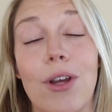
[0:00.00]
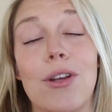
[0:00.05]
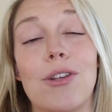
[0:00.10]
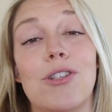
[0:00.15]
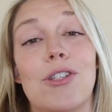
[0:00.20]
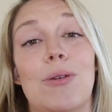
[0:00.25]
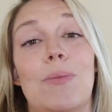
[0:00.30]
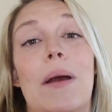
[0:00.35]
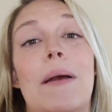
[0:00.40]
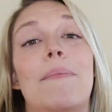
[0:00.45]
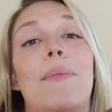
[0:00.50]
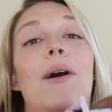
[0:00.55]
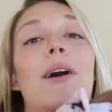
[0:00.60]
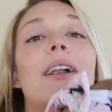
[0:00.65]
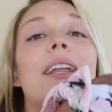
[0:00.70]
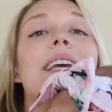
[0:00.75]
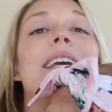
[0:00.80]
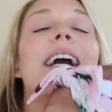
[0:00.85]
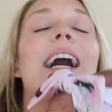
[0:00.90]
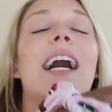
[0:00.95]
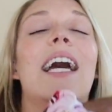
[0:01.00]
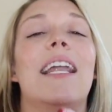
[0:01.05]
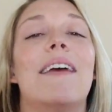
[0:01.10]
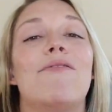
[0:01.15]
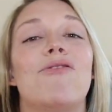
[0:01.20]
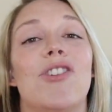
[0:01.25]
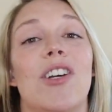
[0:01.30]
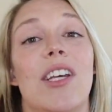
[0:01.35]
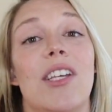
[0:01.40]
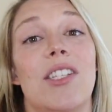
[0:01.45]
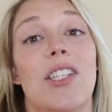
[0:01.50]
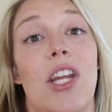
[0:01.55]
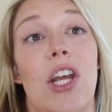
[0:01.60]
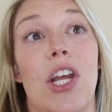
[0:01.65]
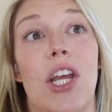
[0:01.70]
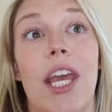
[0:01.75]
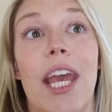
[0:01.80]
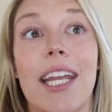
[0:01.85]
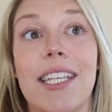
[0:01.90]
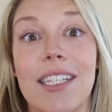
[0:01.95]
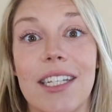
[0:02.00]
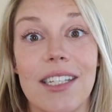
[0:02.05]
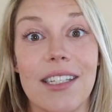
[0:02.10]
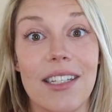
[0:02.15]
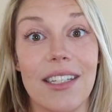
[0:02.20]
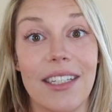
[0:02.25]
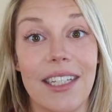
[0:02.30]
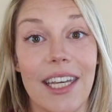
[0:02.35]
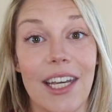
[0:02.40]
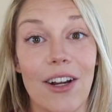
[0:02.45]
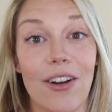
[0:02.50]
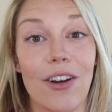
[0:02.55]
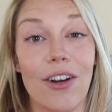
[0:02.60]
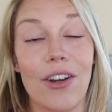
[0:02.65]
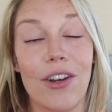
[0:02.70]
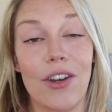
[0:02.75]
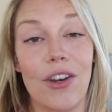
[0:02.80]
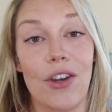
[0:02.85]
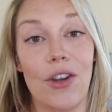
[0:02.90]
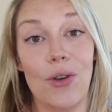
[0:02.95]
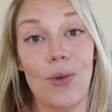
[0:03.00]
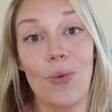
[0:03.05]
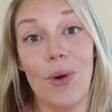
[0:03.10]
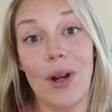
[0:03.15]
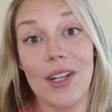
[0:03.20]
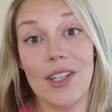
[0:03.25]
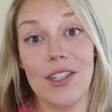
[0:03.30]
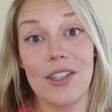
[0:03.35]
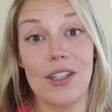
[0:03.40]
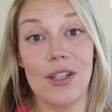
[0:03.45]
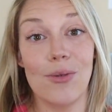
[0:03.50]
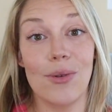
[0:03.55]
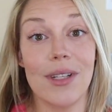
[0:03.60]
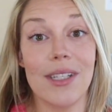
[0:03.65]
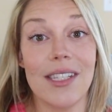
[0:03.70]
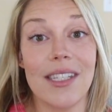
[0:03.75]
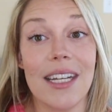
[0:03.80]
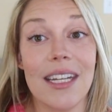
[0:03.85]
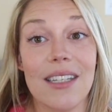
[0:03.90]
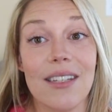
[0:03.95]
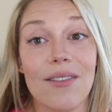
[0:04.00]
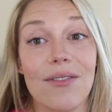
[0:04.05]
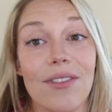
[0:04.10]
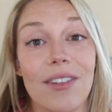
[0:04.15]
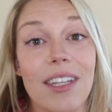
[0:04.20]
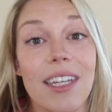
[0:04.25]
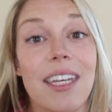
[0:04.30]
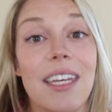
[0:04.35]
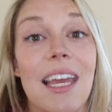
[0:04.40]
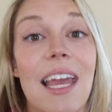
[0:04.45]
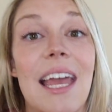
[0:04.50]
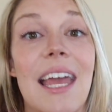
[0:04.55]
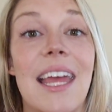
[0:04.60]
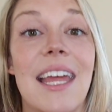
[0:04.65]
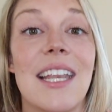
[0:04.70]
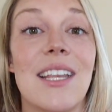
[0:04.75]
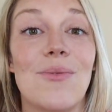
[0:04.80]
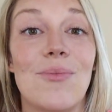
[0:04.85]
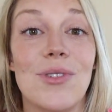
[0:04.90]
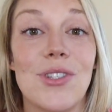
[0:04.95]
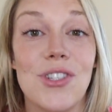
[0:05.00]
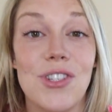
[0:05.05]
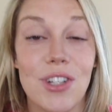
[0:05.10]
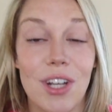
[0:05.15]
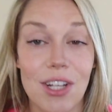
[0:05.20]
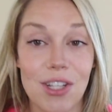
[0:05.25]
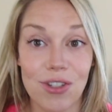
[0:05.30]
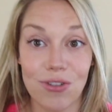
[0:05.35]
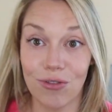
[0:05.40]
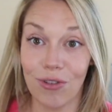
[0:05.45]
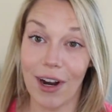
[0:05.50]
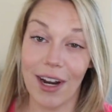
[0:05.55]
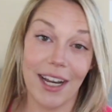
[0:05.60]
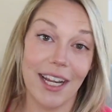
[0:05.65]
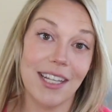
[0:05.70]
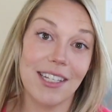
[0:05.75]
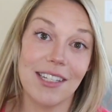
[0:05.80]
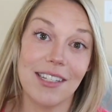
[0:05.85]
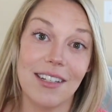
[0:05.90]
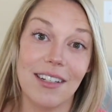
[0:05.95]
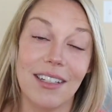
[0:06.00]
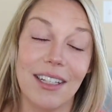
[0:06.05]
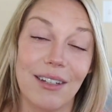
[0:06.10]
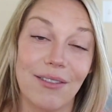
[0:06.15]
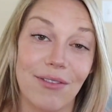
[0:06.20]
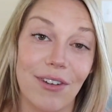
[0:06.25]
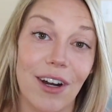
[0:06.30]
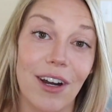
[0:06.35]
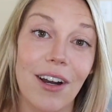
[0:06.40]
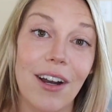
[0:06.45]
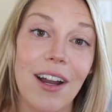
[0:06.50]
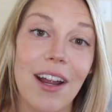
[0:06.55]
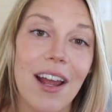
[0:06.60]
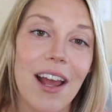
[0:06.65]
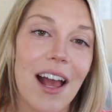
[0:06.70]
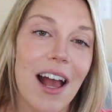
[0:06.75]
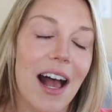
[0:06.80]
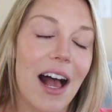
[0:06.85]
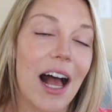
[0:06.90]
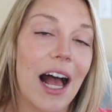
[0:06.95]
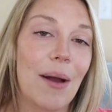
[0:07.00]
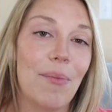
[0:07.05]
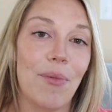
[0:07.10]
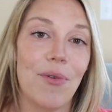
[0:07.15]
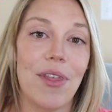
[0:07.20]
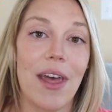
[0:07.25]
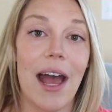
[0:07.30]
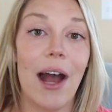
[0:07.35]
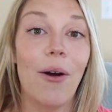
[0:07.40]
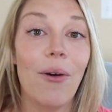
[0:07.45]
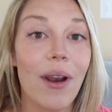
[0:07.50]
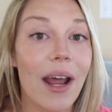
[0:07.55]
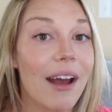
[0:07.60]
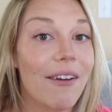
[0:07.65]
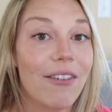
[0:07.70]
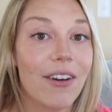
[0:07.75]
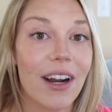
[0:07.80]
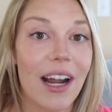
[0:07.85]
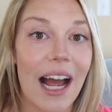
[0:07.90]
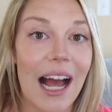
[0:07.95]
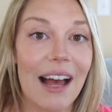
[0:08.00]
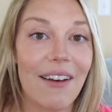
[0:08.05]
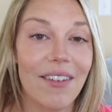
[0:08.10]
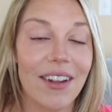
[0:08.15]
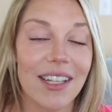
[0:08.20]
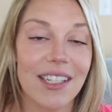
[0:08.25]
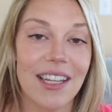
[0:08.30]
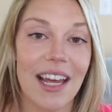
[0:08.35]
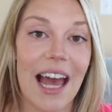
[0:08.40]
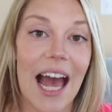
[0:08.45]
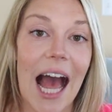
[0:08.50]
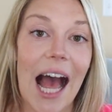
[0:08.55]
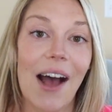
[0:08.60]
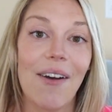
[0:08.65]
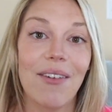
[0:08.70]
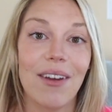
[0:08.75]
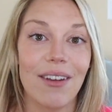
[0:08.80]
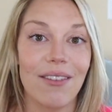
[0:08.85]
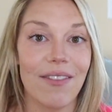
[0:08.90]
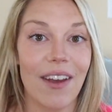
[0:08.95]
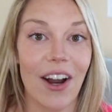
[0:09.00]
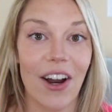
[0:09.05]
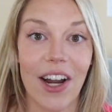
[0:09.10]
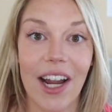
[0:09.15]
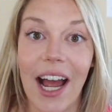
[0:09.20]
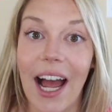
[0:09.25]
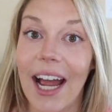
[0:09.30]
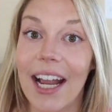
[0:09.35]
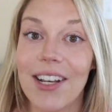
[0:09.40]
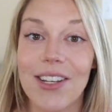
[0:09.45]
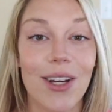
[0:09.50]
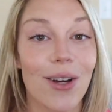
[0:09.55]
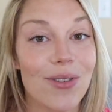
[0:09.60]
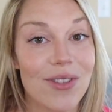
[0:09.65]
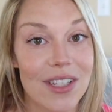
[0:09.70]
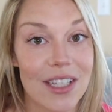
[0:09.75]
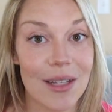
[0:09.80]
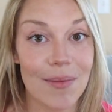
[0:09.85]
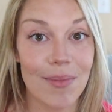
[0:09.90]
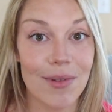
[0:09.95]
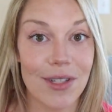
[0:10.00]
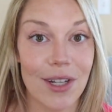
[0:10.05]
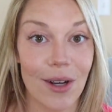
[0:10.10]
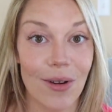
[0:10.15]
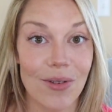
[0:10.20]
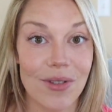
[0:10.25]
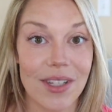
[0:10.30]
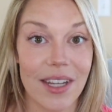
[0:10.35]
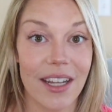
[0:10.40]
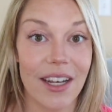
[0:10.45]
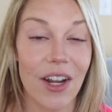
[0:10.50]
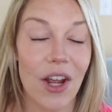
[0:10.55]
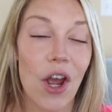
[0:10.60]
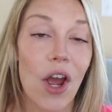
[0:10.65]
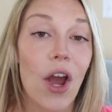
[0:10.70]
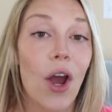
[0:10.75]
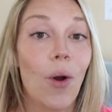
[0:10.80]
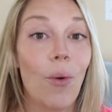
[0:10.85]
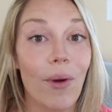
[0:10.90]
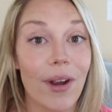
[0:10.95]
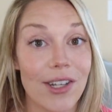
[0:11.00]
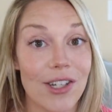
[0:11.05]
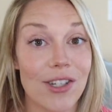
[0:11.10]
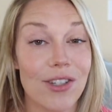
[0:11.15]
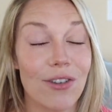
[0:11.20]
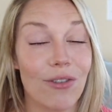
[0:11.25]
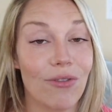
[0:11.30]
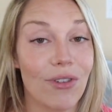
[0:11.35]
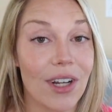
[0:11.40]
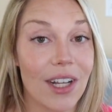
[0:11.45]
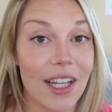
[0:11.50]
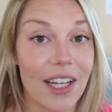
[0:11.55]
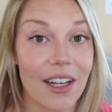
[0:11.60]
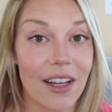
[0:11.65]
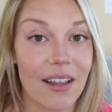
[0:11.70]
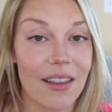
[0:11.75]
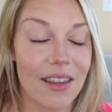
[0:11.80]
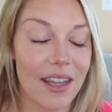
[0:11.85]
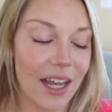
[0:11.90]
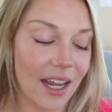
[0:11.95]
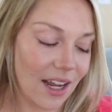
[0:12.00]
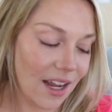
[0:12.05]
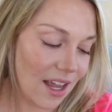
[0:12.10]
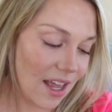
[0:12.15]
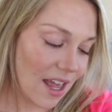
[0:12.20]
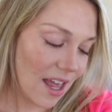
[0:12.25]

So my body kind of just kicked into gear and knew what to do instinctively and was just ready to deliver without ever having to have a very high dose of the Pitocin, which is a really good thing,